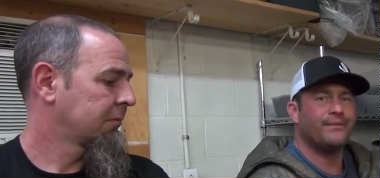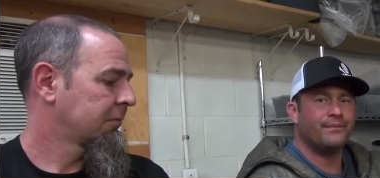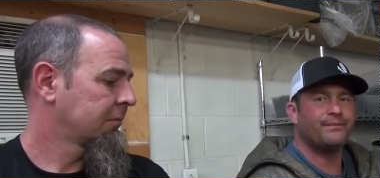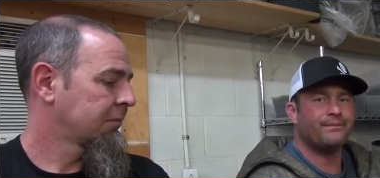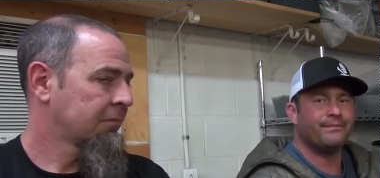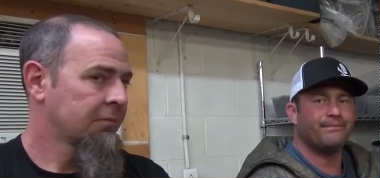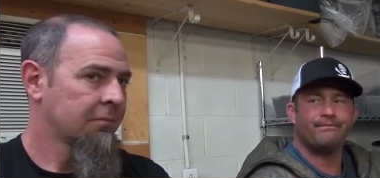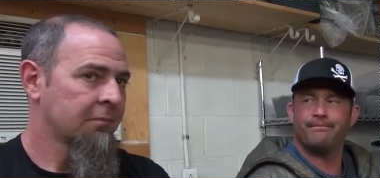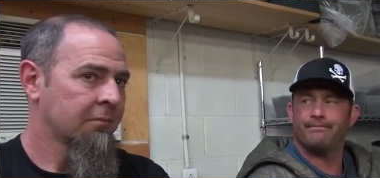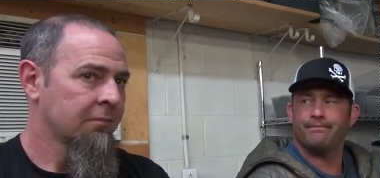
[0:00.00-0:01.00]

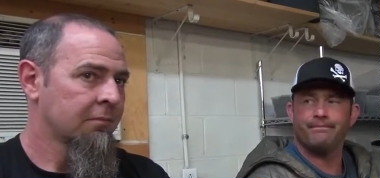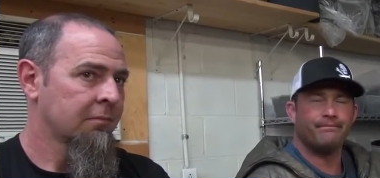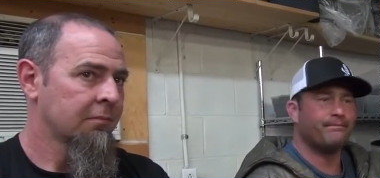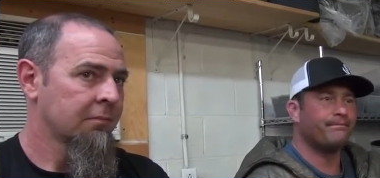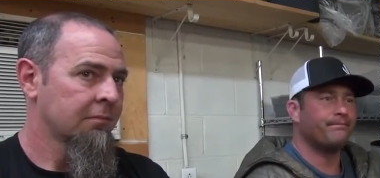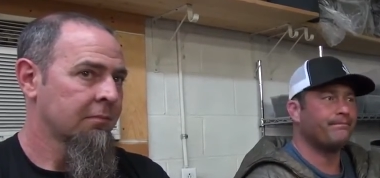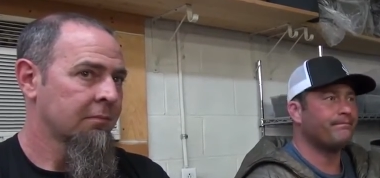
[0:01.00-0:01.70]
Nobody speaks.